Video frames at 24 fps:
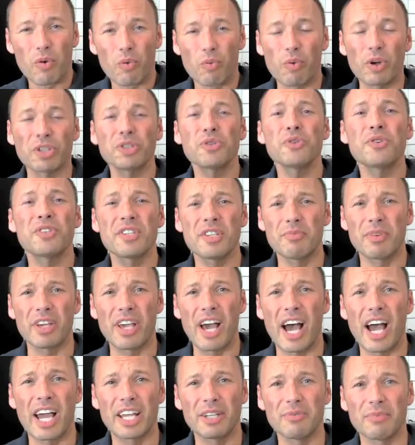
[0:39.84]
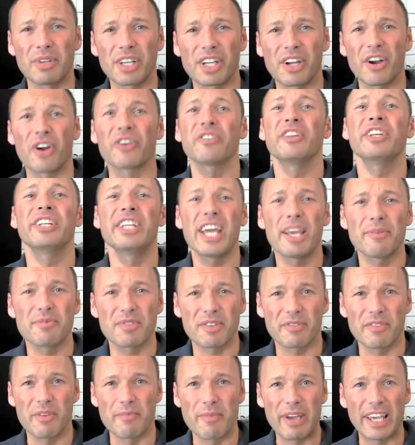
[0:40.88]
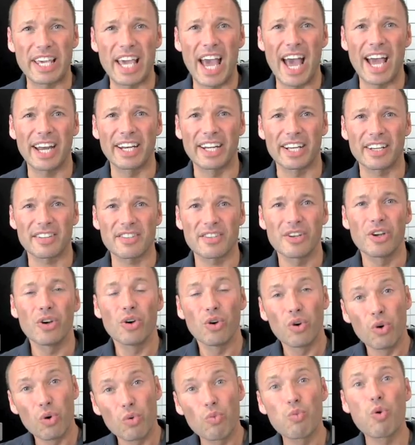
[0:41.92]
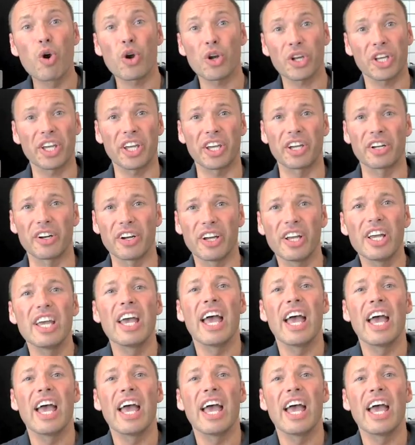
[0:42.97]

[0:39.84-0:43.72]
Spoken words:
What you see behind me are the names of the mechanics who work here,